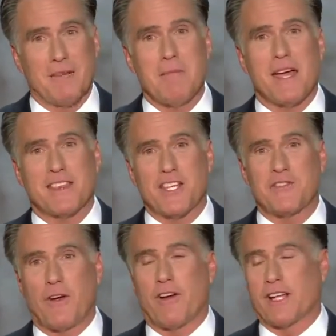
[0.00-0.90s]
And let me make
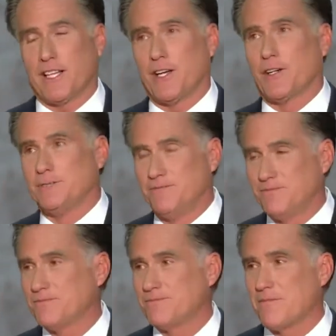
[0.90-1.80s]
this very clear.
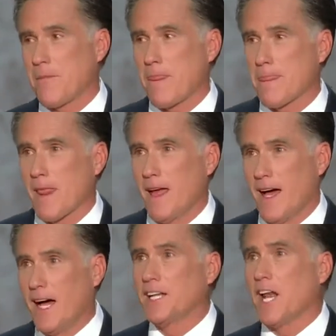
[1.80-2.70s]

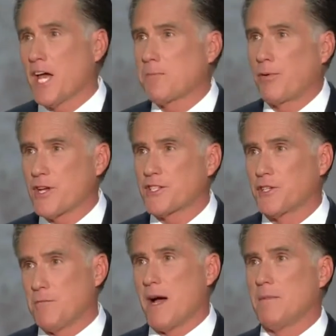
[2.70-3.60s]
Unlike
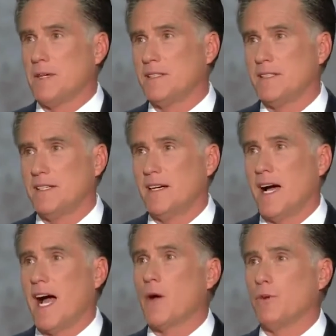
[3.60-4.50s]
President Obama,
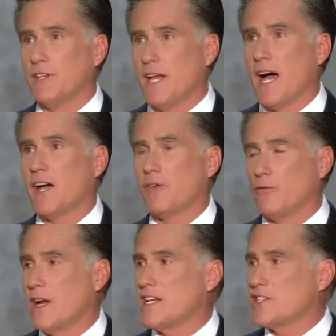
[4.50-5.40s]
I will
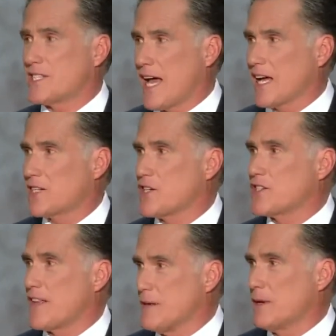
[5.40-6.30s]
not raise
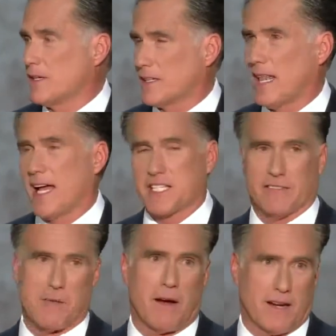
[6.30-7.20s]
taxes on the middle
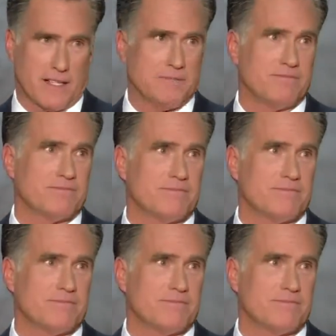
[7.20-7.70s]
class of America.